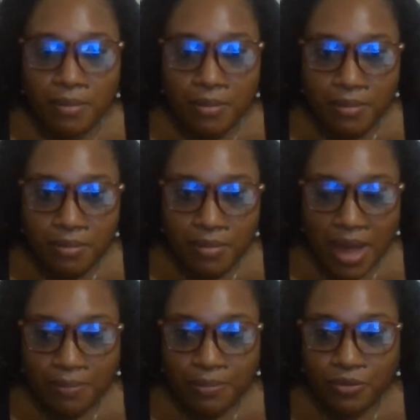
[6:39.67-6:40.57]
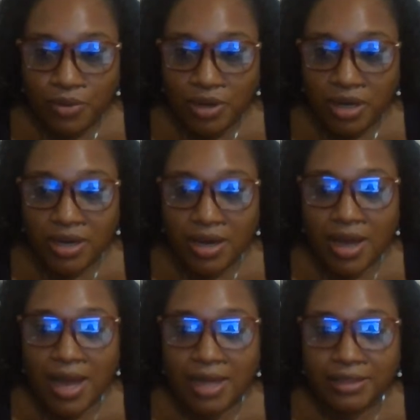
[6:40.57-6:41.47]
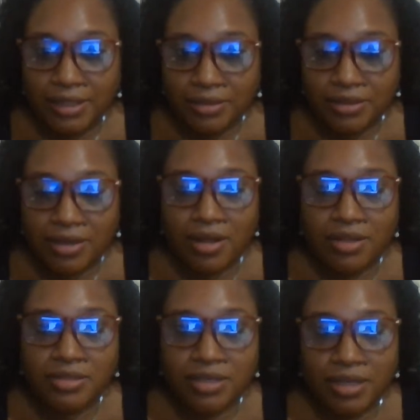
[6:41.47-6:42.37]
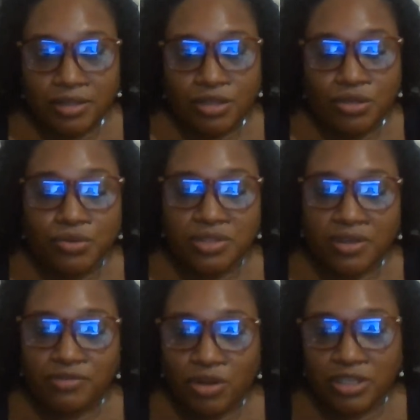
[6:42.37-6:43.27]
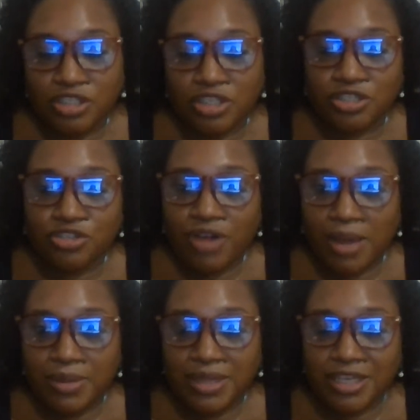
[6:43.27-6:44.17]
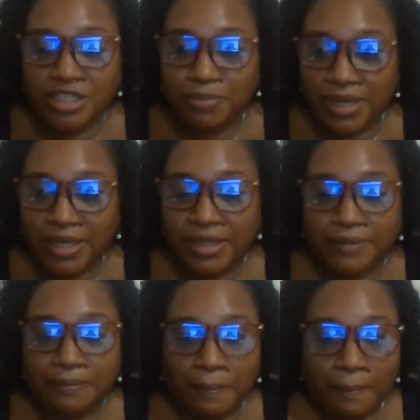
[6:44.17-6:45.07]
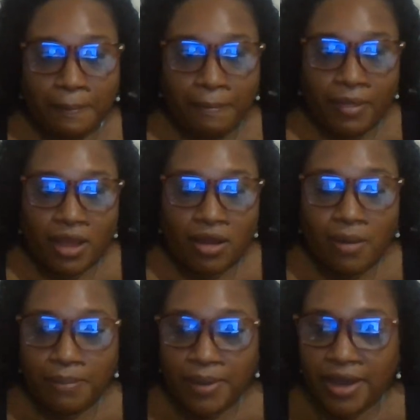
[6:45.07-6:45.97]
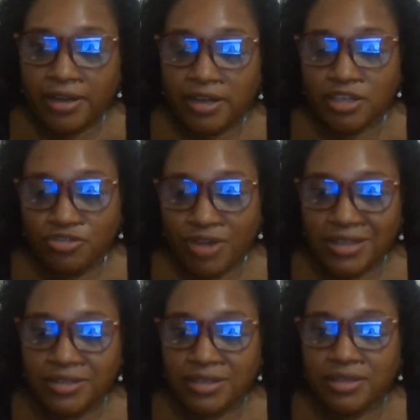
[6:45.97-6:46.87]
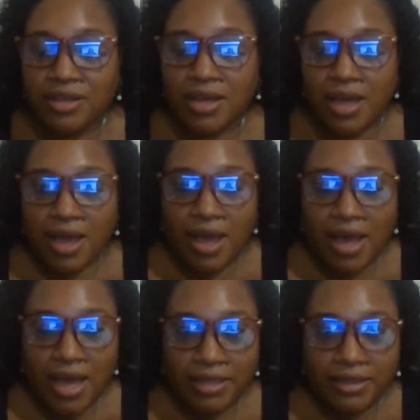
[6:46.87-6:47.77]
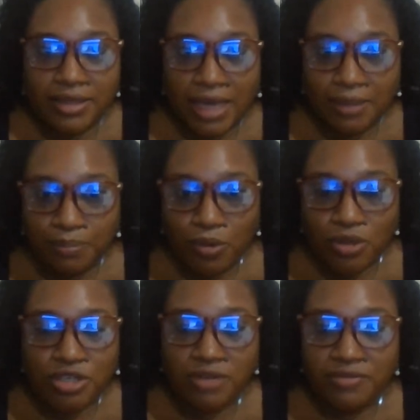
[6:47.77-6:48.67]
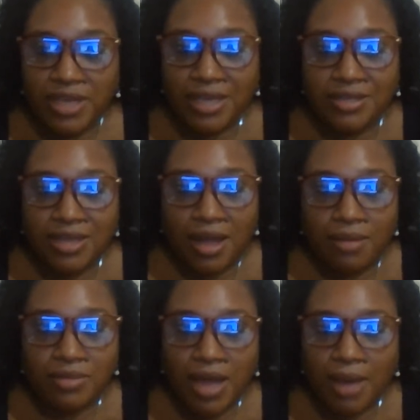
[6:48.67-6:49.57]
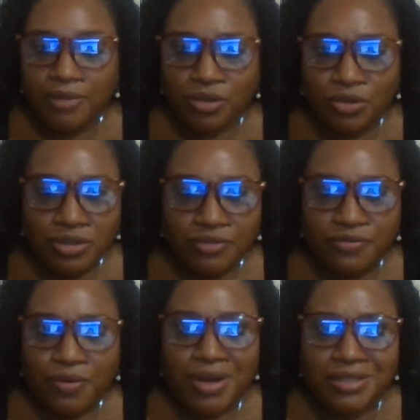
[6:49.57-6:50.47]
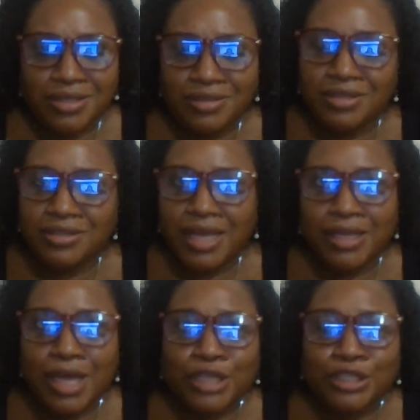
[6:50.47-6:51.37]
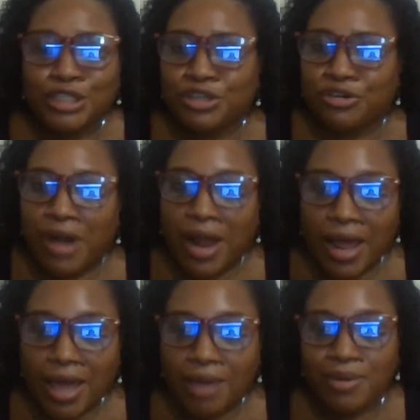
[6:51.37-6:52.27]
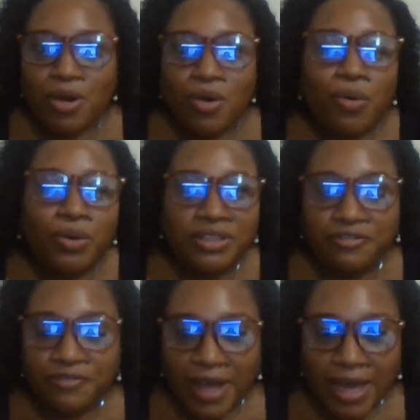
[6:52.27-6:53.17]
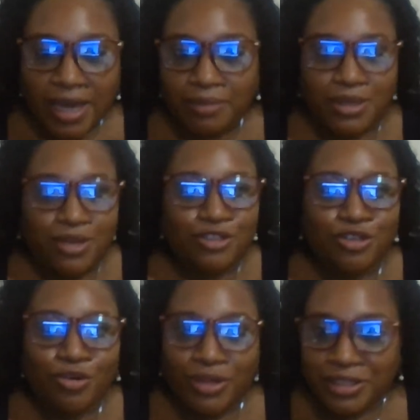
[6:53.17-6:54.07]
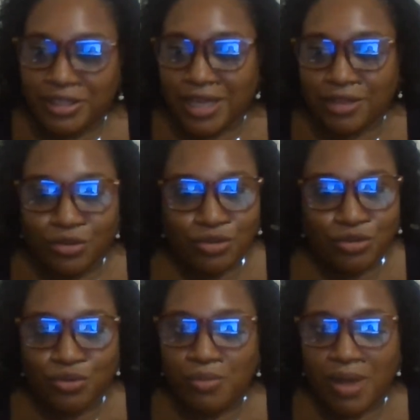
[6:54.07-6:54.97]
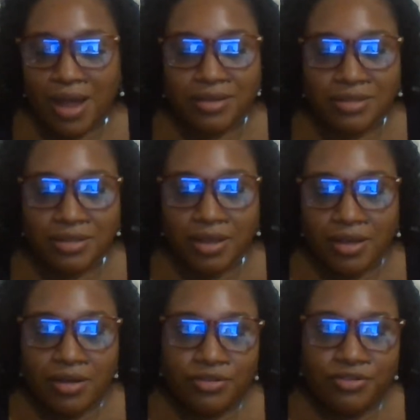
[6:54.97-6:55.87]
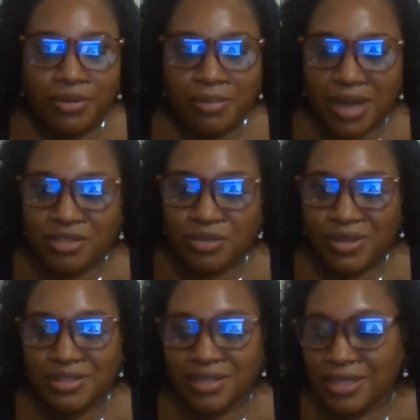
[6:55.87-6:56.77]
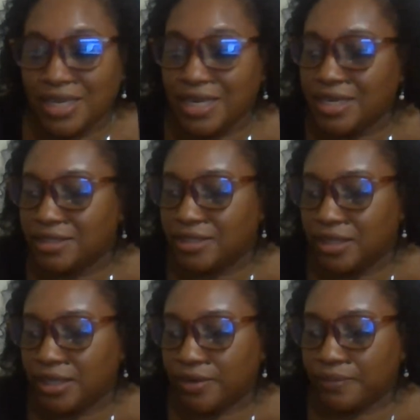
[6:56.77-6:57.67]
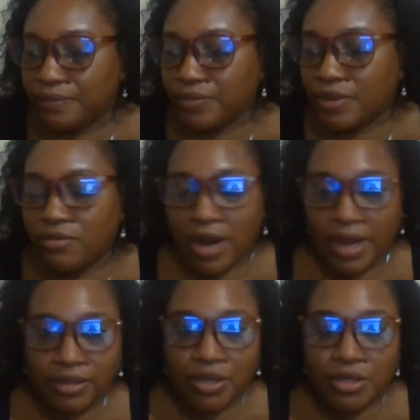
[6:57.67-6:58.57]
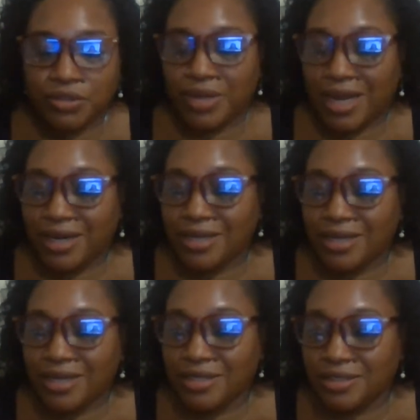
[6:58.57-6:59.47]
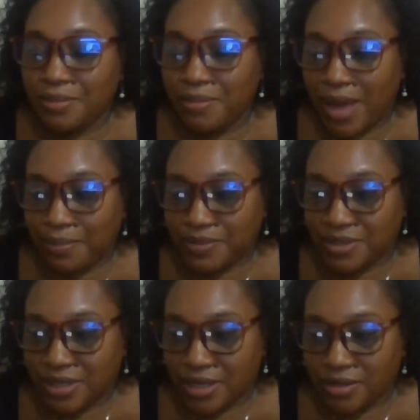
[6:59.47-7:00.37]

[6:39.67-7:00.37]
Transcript: map work, analytical skill, the use of knowledge, describing, explaining, comparing, contrasting, and that portion of the exam. I'm not going to focus on things like describe or define because you all could get those 2 marks, 3 marks question easily, right? So that is the map skills.